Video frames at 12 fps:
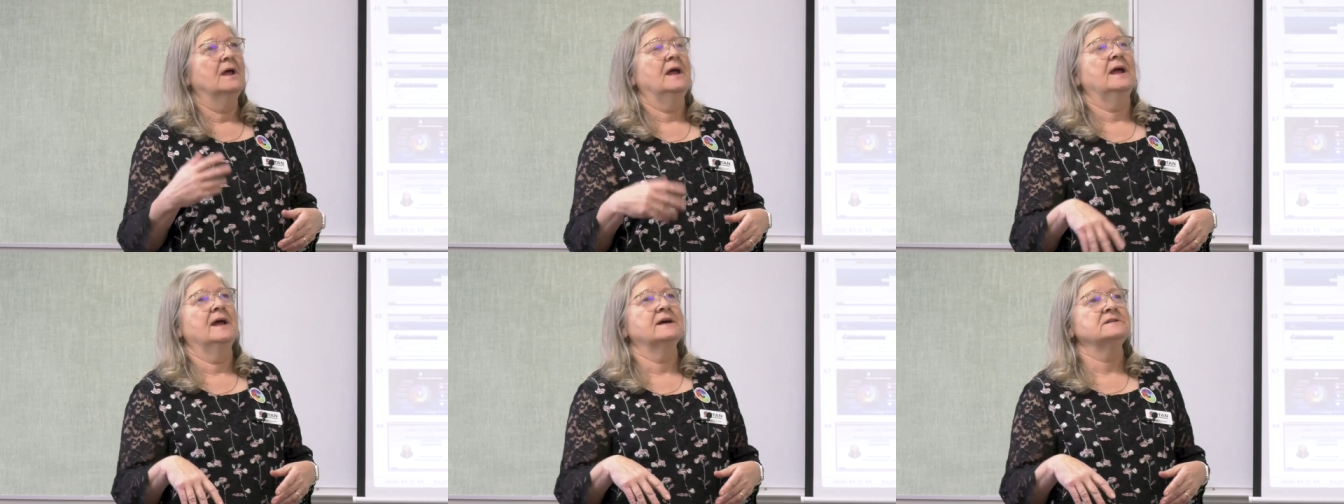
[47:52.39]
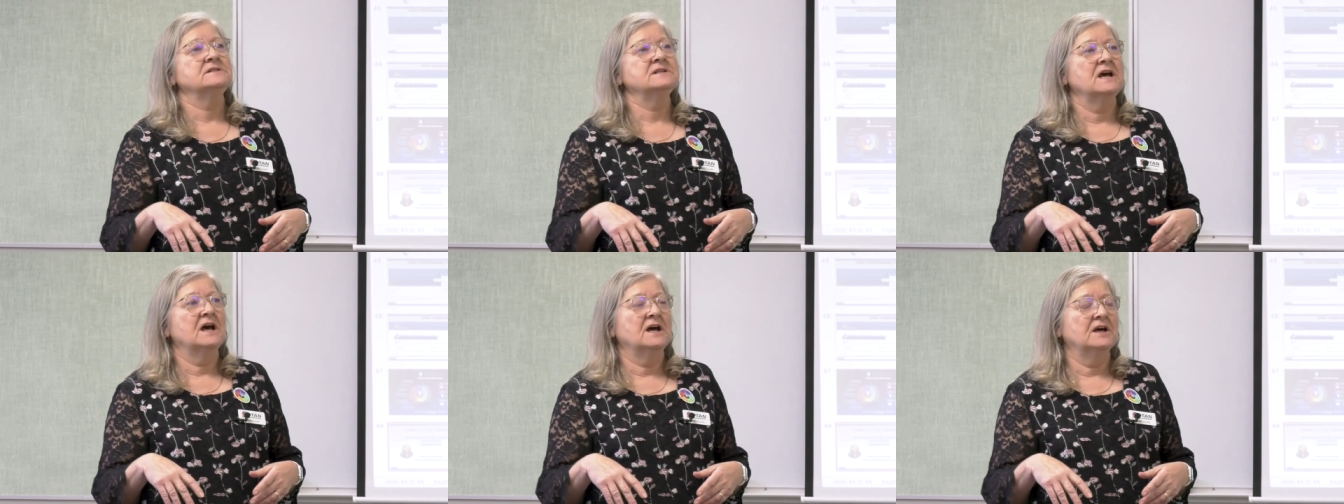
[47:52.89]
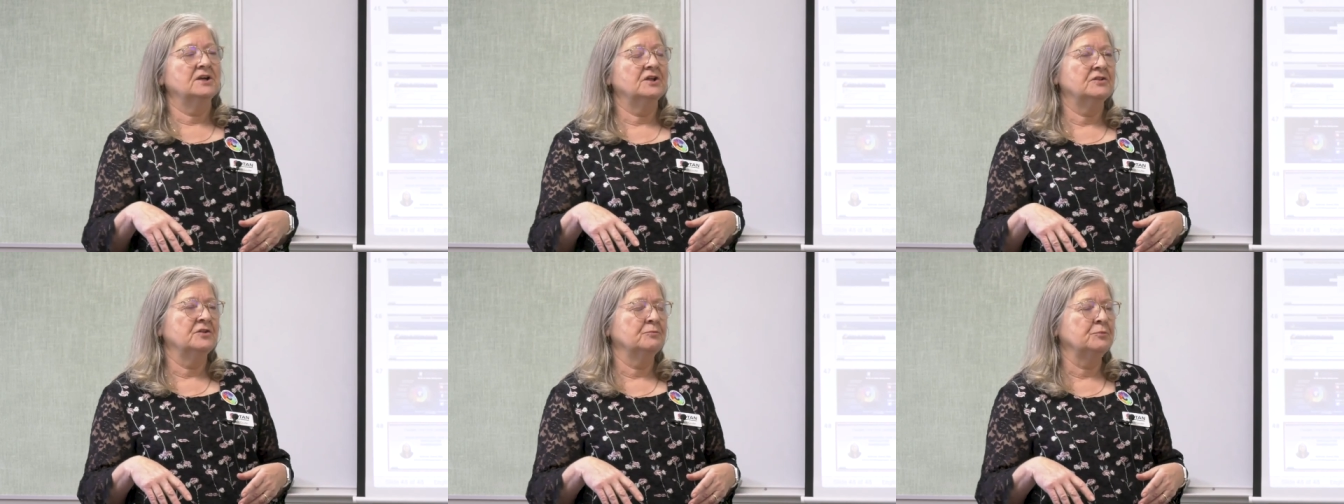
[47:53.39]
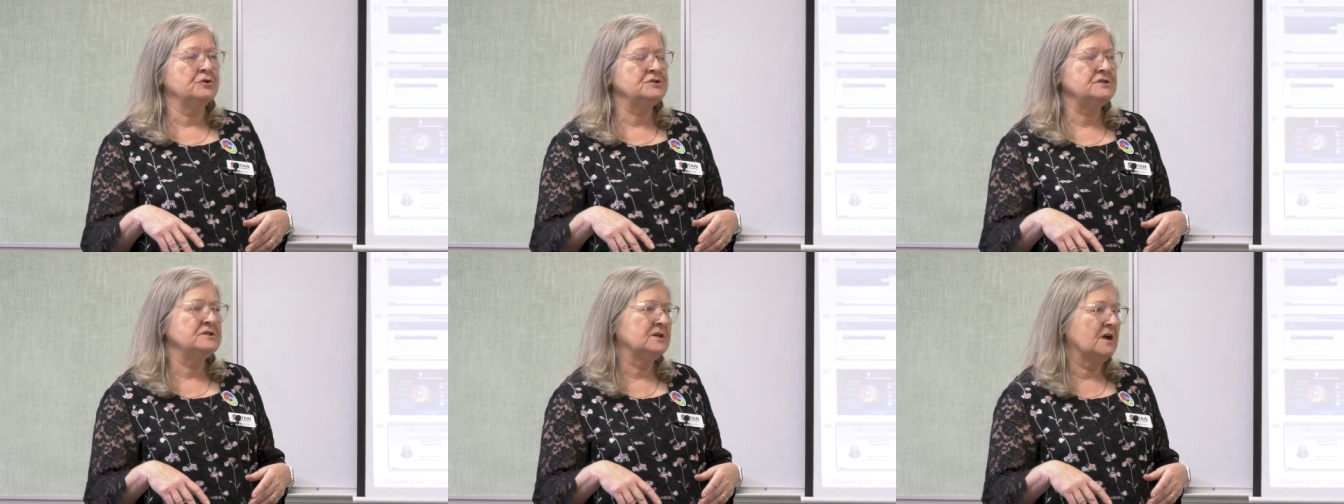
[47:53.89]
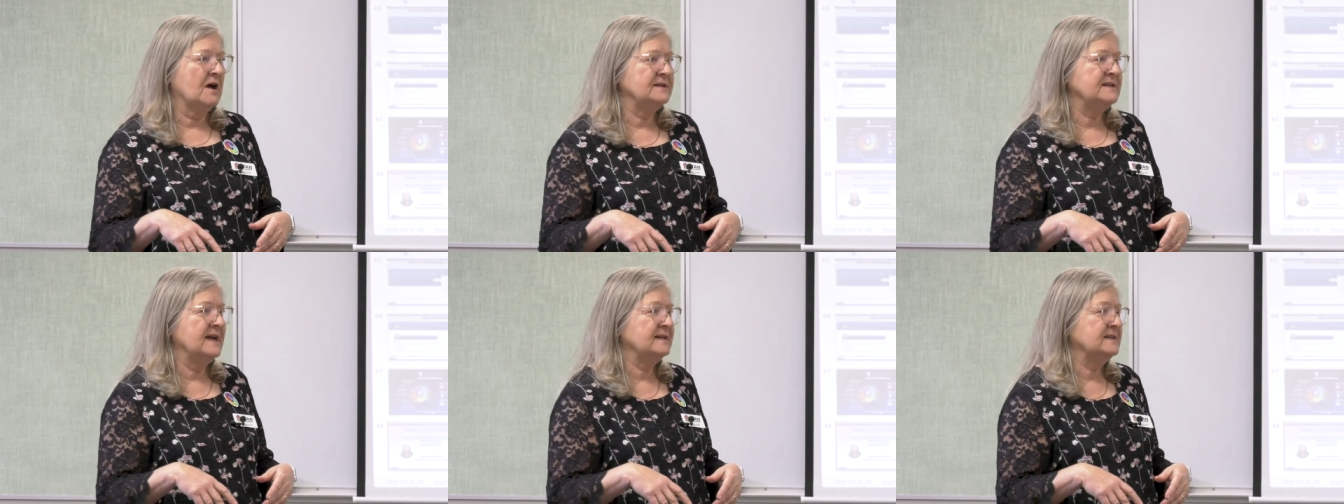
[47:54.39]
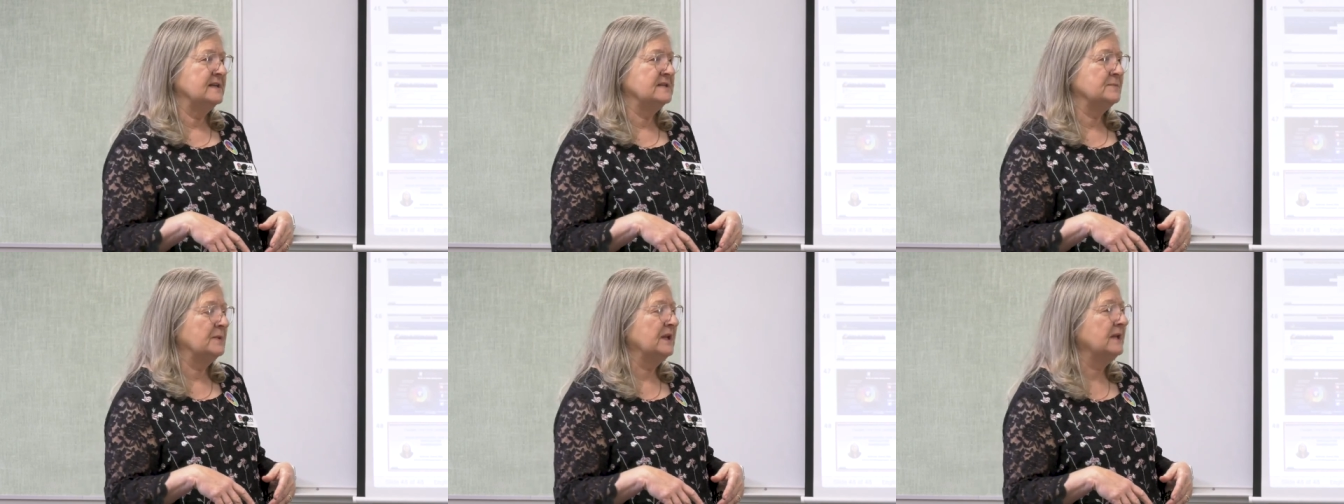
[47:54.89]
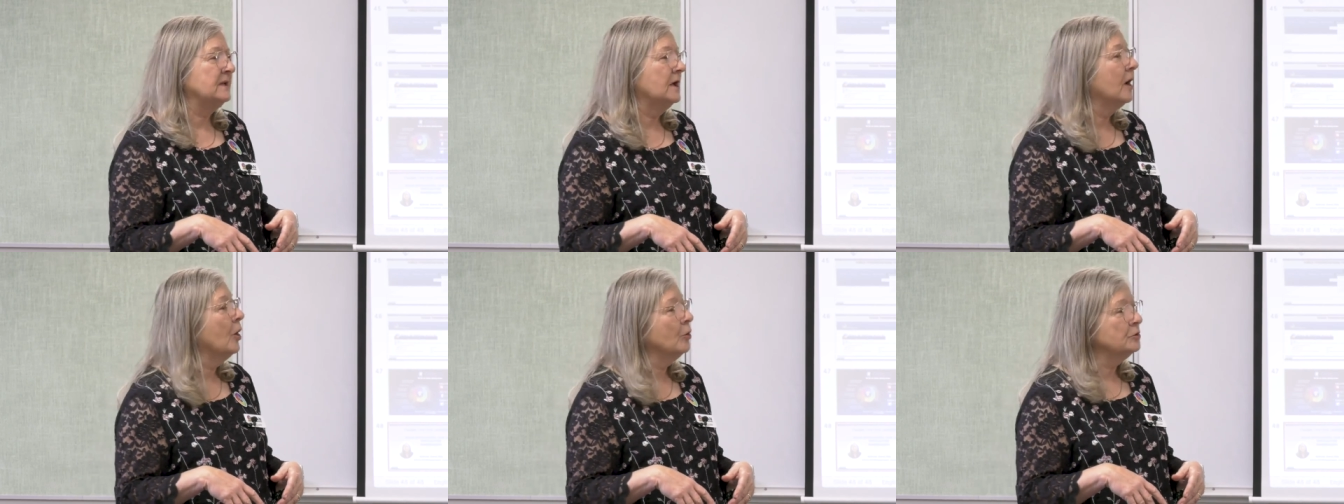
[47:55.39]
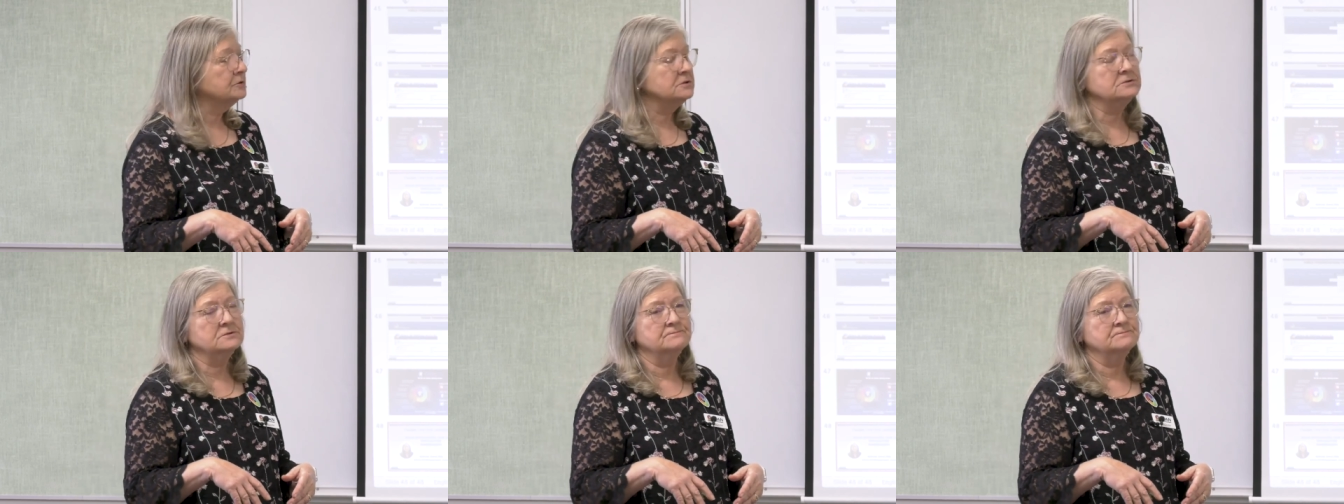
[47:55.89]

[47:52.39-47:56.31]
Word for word: And uh, the person to contact is Melinda Holt.